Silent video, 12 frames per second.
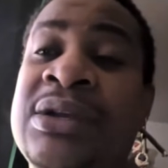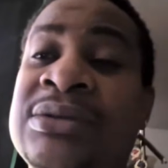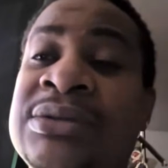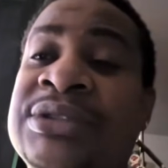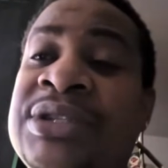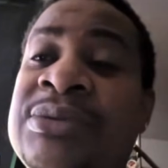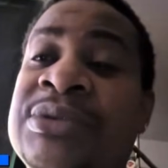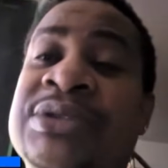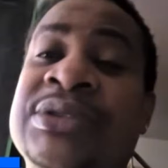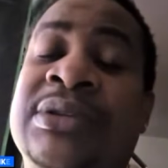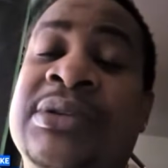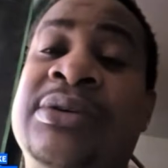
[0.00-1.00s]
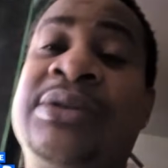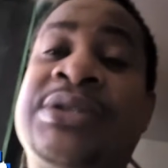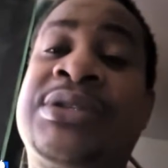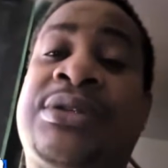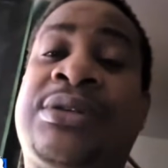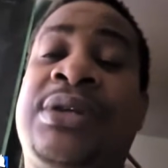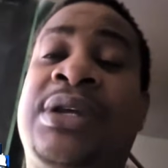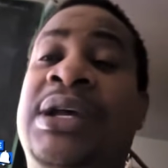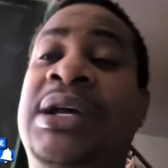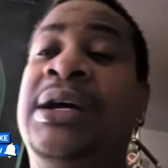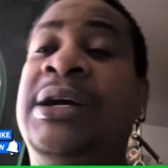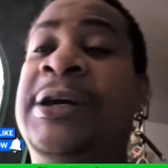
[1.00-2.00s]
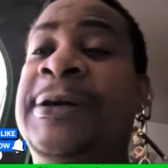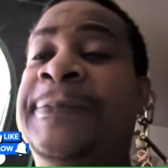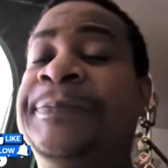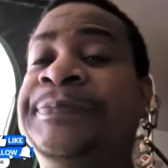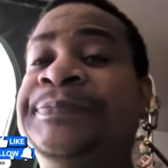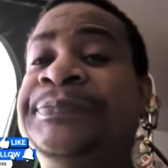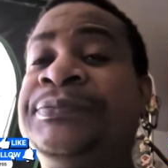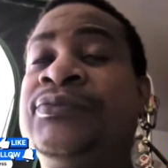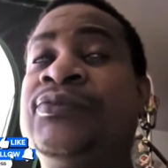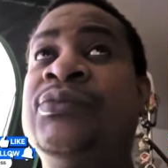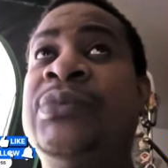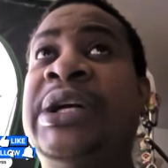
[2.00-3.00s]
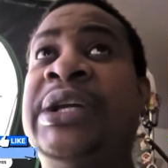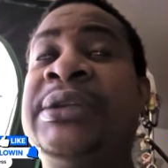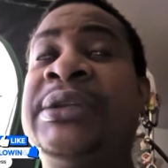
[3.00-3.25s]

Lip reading: What's up with you, Dolores? Um, but